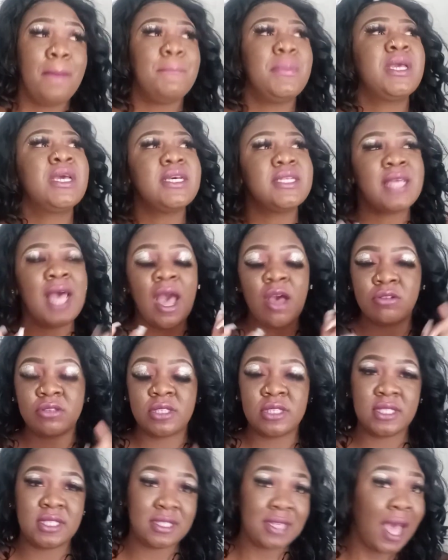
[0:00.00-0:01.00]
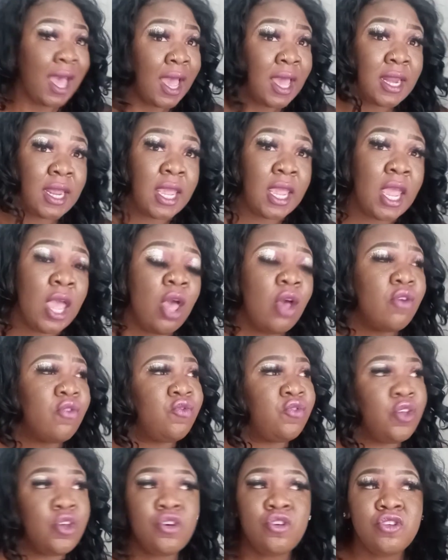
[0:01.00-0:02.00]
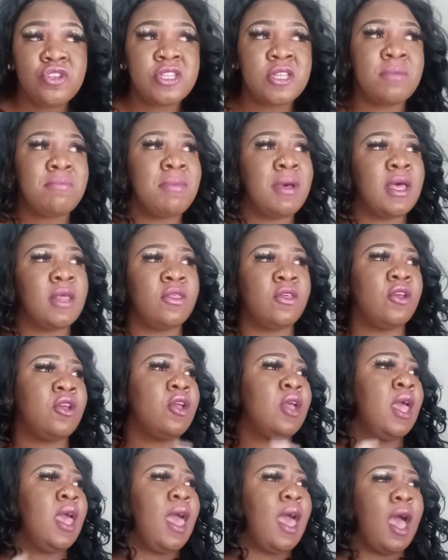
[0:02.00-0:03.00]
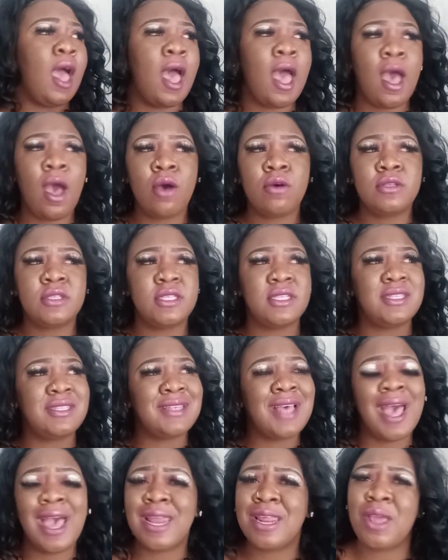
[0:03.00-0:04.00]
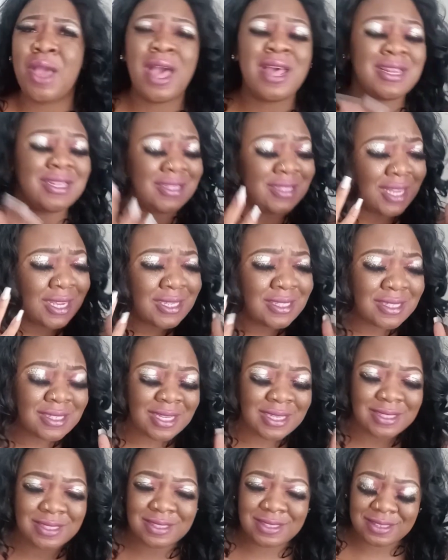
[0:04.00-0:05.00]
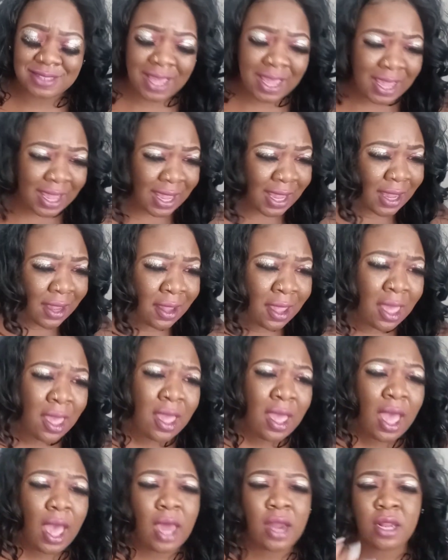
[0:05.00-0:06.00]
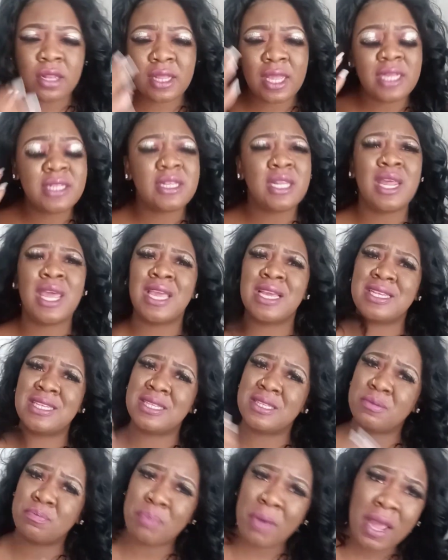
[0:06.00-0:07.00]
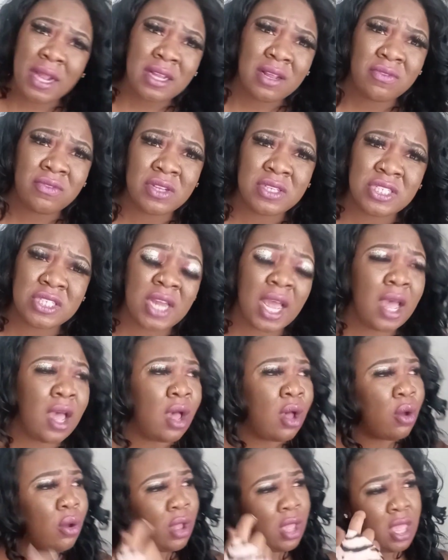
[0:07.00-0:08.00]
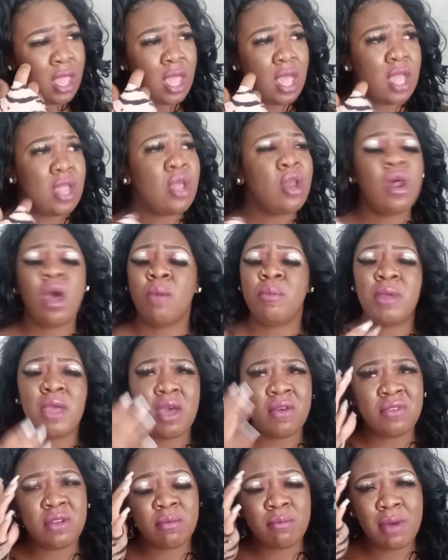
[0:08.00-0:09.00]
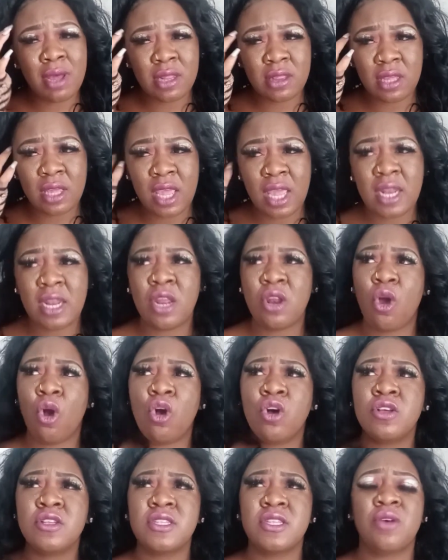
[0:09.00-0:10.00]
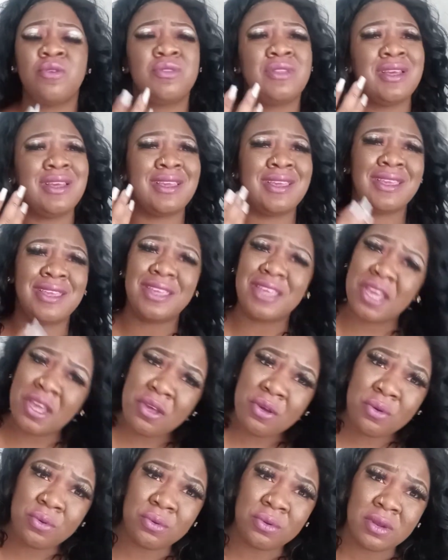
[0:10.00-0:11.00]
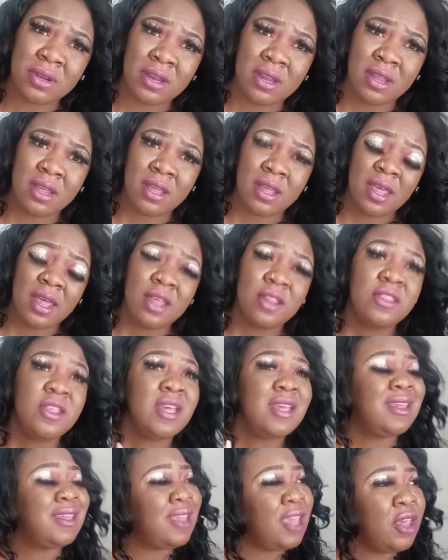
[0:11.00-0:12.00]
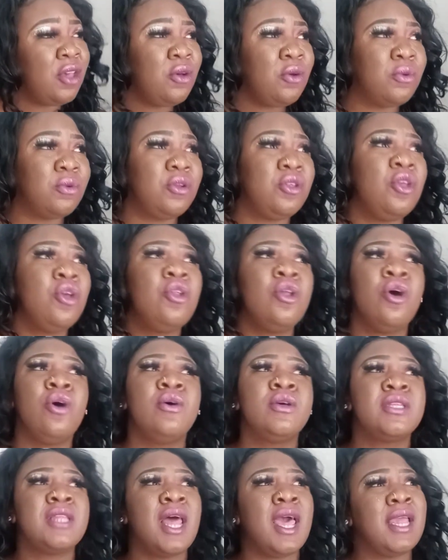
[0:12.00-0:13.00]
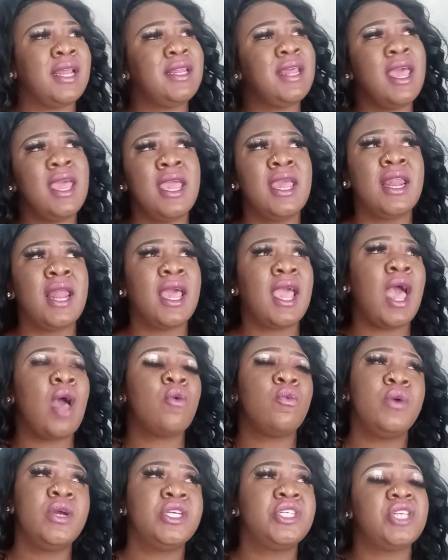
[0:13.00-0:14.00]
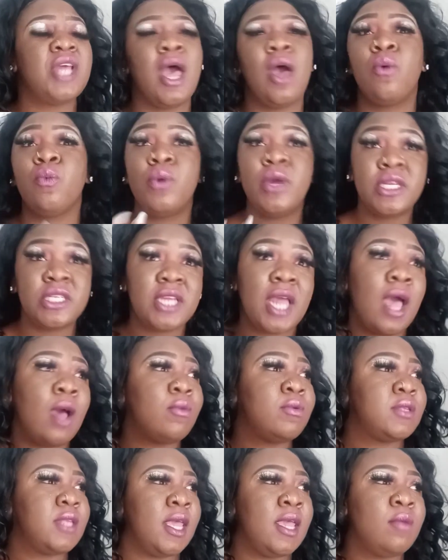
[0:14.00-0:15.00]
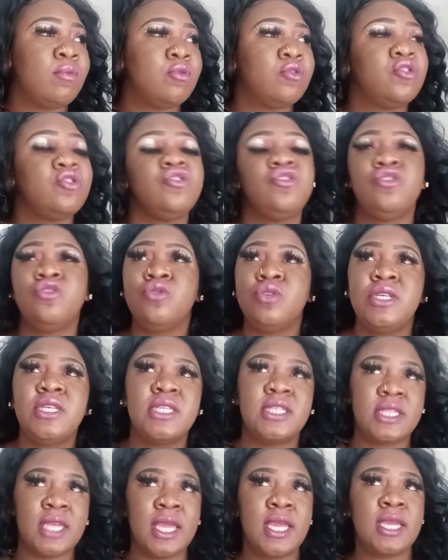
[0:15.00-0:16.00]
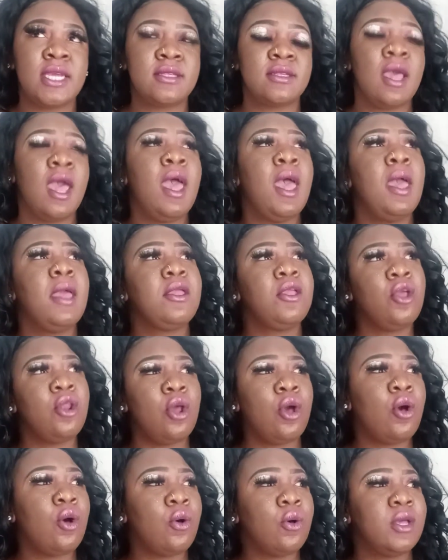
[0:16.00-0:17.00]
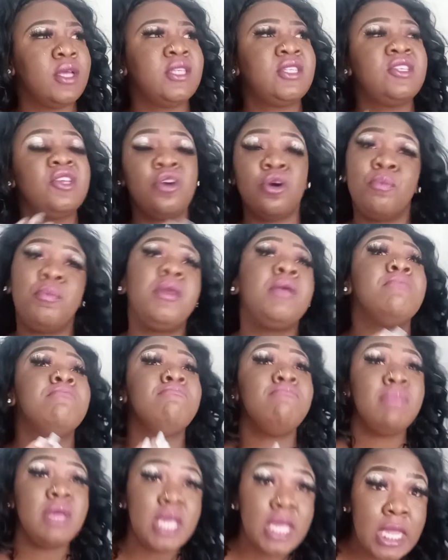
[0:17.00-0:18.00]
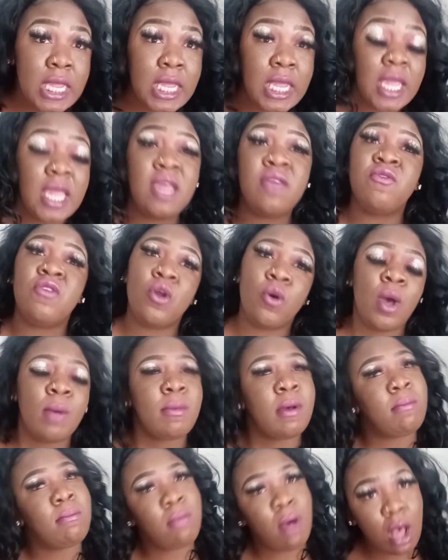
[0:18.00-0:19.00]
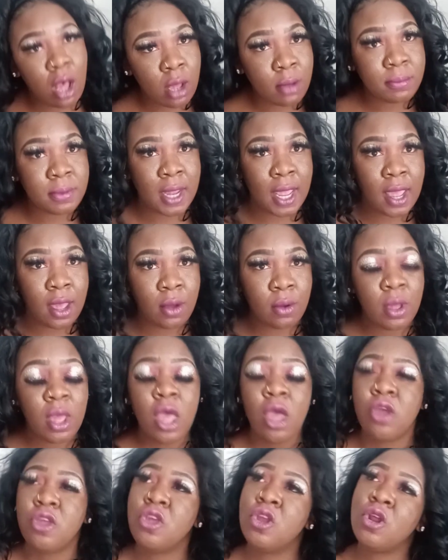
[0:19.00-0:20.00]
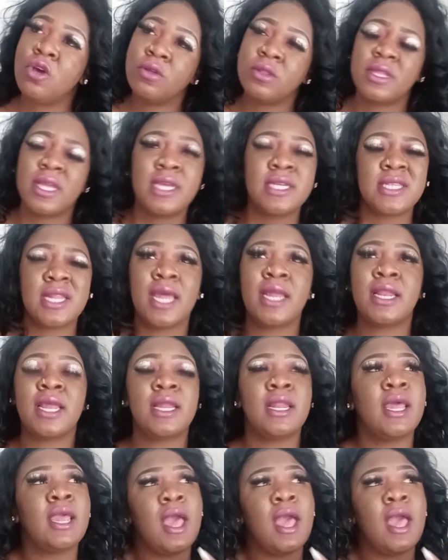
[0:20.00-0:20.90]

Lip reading: Because how society views the mother, how the things that they say, how the things that they expect of the child, of the mother, and then also the guilt. It's like, dang, like I wish I was able to do these things, and still be me, even though I'm a mom now, things like that.